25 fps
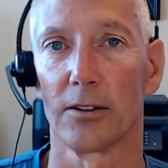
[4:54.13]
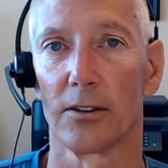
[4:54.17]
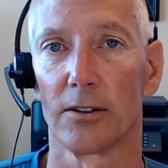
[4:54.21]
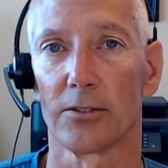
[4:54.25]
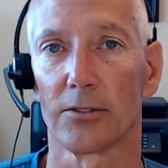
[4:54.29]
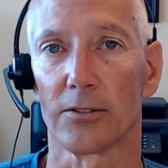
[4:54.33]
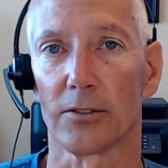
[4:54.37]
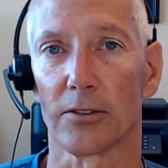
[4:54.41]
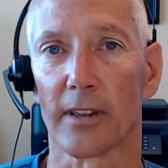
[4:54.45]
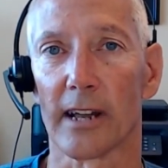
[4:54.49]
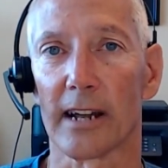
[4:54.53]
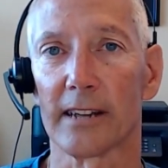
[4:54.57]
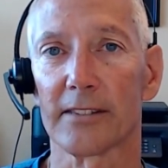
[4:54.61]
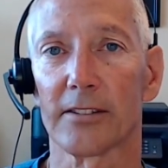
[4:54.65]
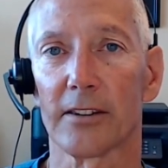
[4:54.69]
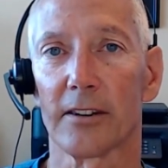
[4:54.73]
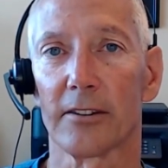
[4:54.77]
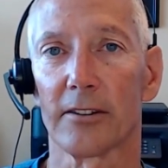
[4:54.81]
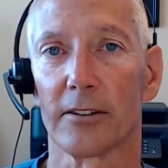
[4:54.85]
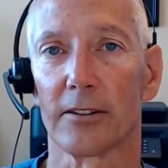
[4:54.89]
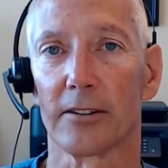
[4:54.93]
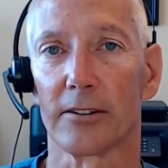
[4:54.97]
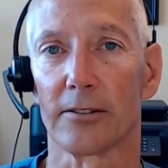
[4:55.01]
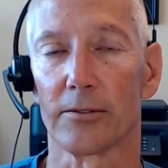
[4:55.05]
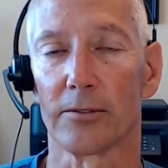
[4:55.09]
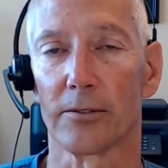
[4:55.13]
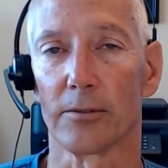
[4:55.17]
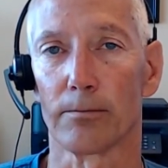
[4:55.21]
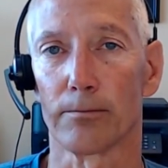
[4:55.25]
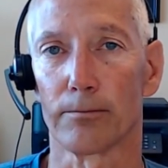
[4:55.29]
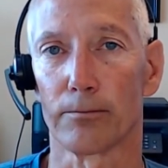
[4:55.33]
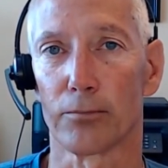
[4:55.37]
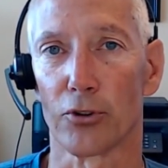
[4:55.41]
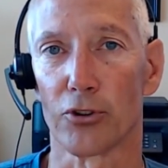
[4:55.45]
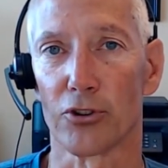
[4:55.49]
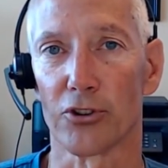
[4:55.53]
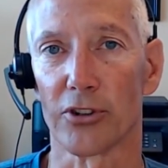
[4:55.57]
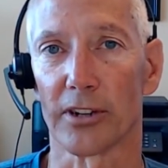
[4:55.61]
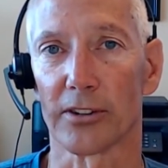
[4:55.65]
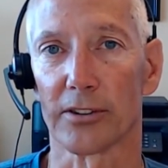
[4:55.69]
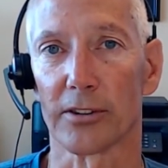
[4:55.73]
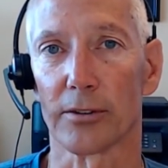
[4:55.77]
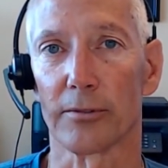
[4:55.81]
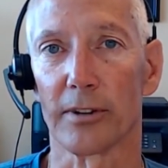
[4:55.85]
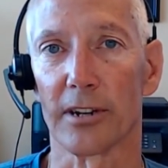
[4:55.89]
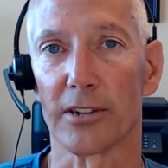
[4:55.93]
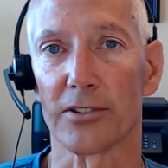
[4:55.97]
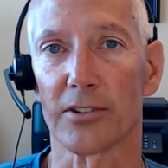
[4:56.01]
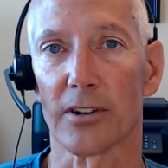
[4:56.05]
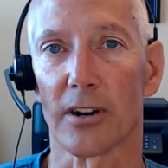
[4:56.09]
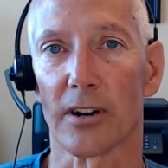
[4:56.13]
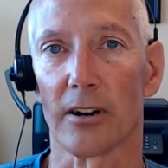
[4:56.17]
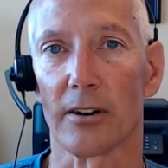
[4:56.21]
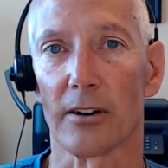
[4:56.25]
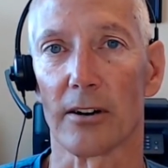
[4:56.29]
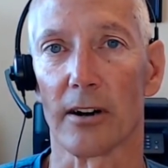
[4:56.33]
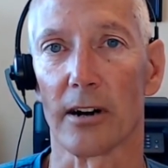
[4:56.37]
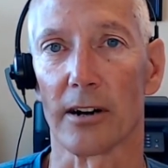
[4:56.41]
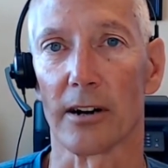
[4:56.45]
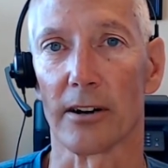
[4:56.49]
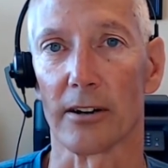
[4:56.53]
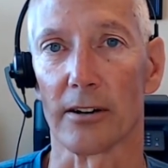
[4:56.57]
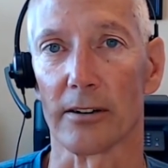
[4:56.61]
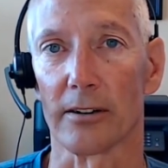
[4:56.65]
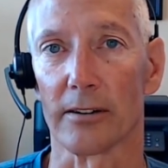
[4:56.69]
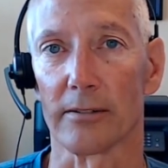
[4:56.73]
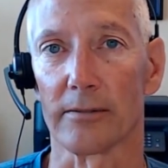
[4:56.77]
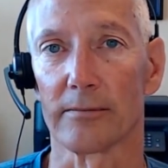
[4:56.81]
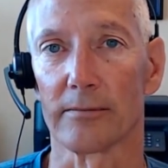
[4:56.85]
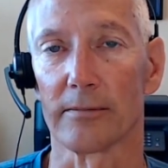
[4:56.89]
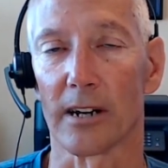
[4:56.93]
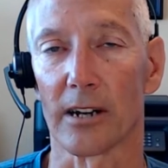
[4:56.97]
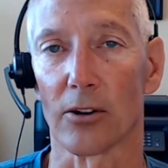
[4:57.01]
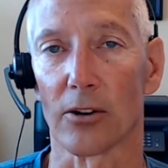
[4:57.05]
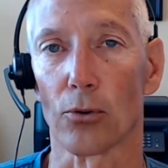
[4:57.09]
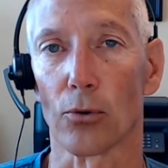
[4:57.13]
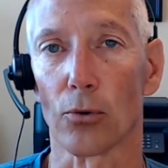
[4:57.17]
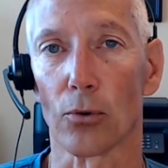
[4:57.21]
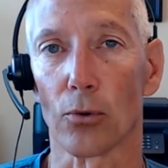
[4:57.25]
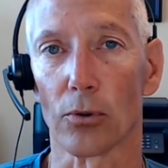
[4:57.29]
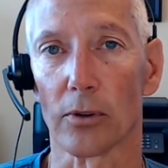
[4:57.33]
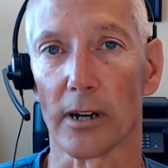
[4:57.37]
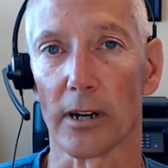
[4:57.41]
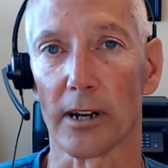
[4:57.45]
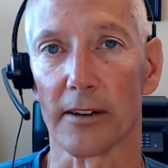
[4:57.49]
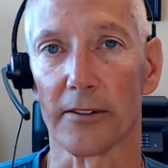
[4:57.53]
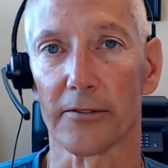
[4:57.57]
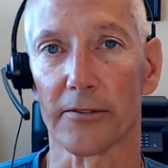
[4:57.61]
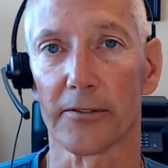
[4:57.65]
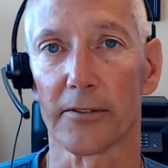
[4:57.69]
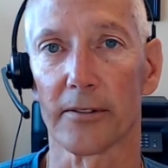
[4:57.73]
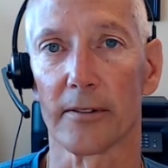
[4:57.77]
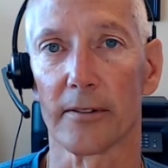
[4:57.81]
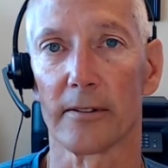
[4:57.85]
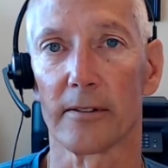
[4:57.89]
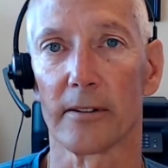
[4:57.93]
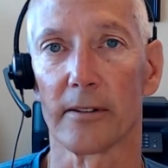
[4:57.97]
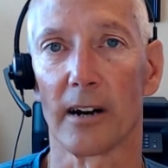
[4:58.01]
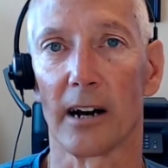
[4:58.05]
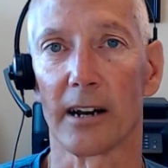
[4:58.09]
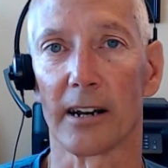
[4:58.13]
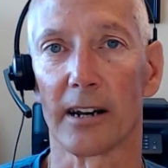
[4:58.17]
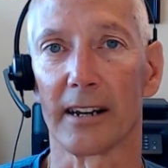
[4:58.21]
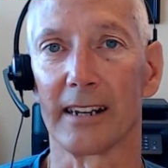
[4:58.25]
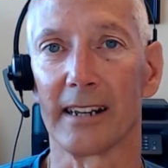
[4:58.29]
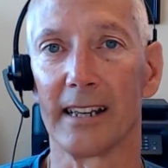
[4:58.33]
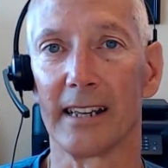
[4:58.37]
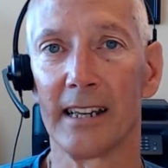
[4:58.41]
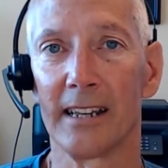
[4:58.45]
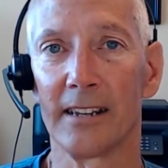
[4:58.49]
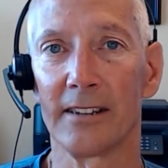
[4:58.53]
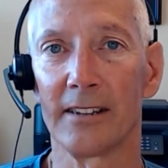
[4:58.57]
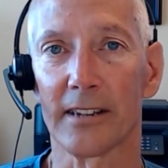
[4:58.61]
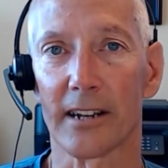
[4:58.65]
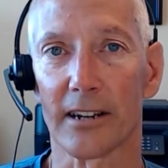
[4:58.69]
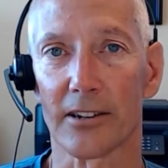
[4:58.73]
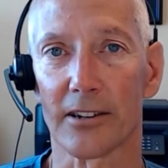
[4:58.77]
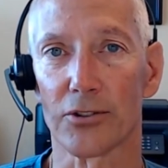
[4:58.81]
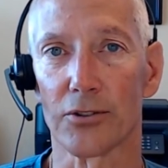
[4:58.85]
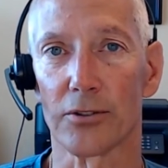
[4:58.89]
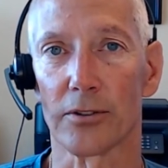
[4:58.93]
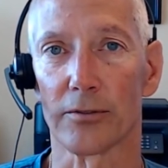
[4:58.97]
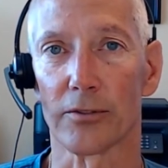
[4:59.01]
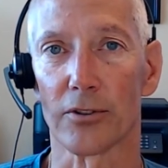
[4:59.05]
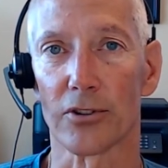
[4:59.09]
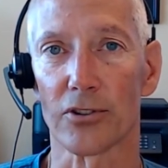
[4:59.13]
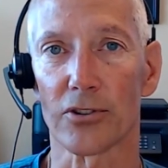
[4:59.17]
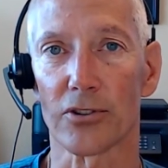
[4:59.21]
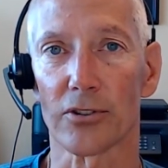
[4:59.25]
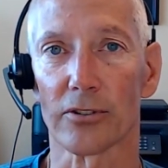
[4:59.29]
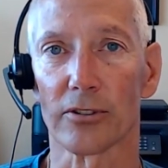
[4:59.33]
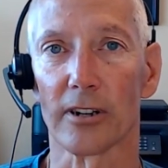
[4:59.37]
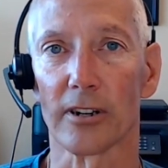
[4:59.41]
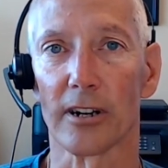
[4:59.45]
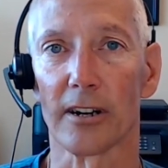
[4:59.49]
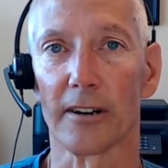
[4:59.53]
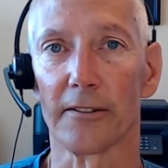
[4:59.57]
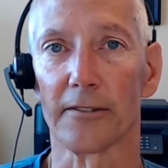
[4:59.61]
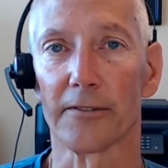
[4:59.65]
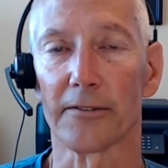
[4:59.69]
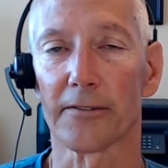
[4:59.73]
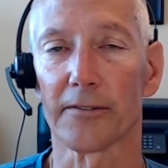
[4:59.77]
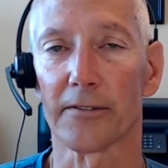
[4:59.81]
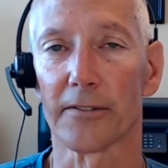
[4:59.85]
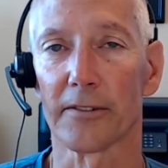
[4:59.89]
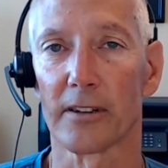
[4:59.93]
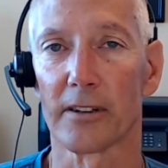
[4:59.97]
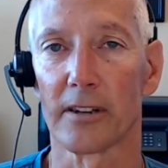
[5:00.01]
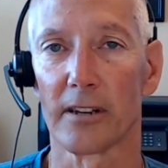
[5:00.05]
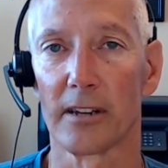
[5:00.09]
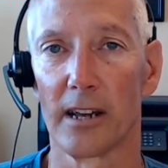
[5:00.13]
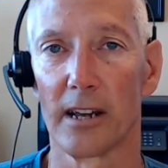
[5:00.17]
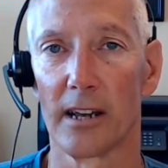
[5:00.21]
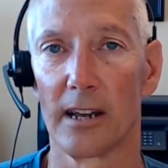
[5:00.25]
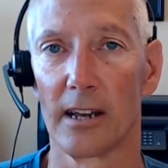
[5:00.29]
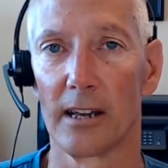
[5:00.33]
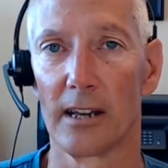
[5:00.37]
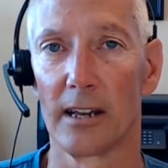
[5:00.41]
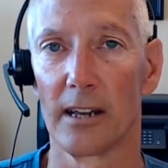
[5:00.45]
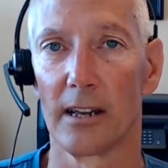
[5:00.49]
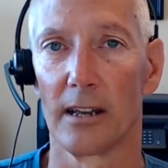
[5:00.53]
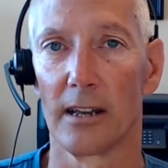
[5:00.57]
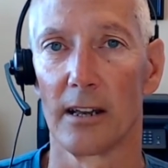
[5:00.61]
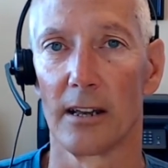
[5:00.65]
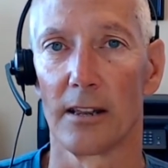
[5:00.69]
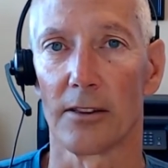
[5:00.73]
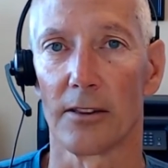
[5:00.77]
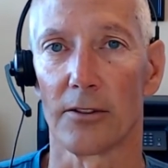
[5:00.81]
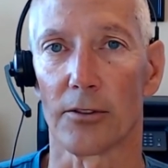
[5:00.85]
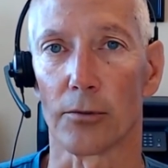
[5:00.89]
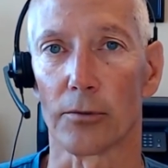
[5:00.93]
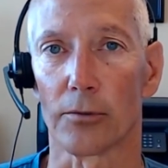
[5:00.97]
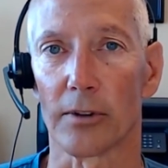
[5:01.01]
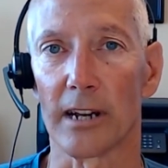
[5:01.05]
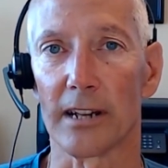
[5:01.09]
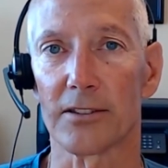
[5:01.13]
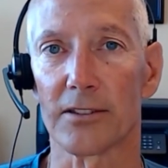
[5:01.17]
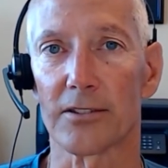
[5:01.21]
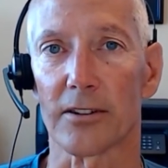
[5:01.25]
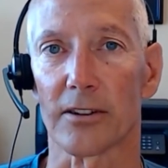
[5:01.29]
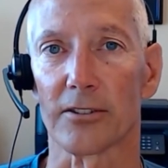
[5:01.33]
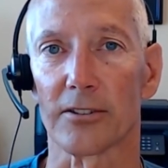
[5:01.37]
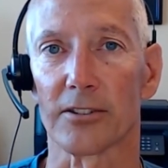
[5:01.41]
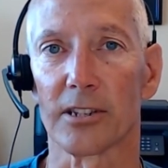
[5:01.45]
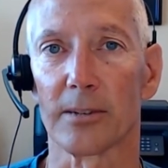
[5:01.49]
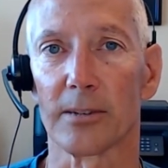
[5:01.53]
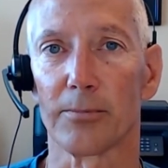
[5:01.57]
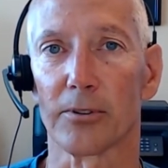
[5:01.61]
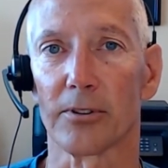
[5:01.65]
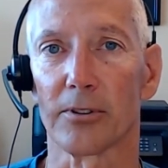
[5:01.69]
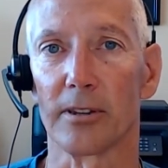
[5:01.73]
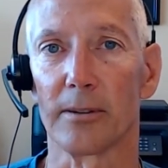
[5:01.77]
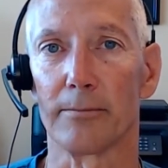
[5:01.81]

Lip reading: So that's how the projected rates are on a whole life. On an index universal life, The rates are typically